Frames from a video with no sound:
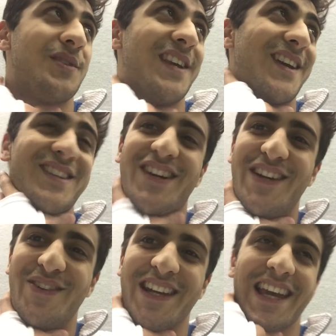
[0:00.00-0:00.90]
sick and tired
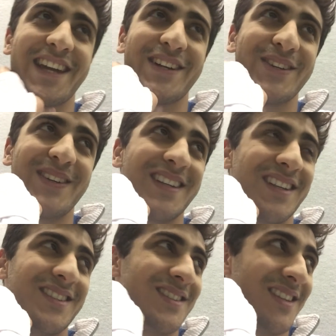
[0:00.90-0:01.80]
of running 80.
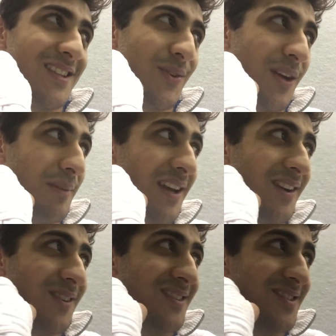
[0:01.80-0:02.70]
It's it's annoying me
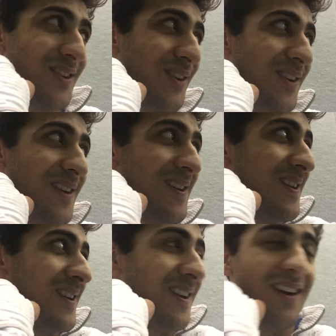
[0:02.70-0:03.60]
now. So
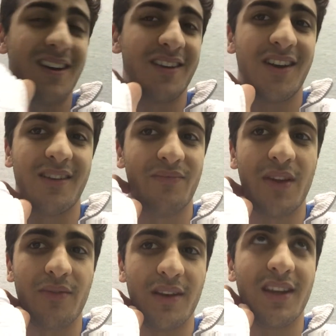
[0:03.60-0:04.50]
uh, no,
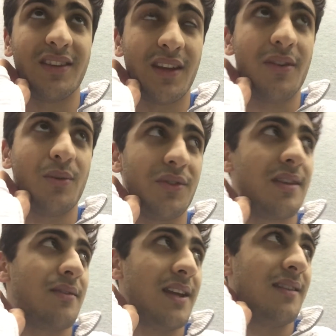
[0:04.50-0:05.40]
definitely I definitely want
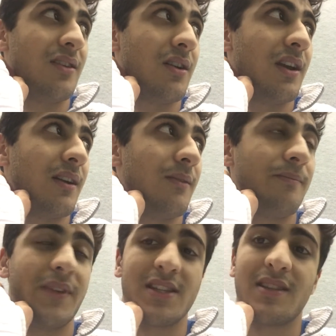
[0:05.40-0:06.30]
789 now.
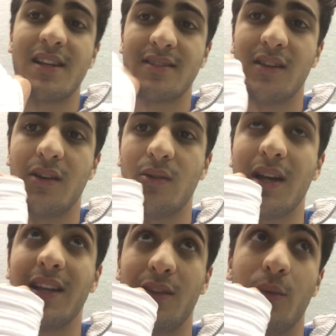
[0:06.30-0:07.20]
That's that's the goal
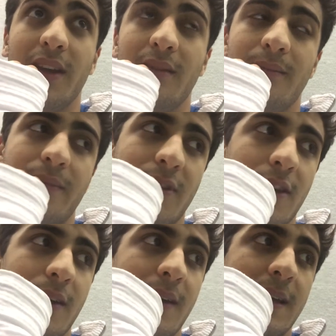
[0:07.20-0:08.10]
and to win.
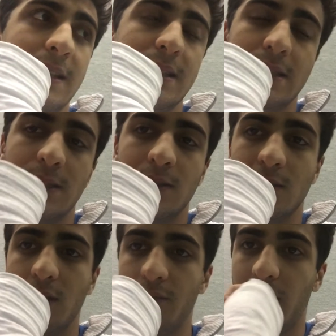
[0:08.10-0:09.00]
So
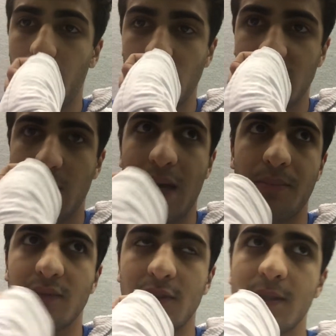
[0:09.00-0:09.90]
hopefully we'll see what
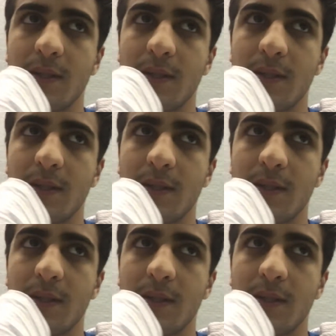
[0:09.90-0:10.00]
happens.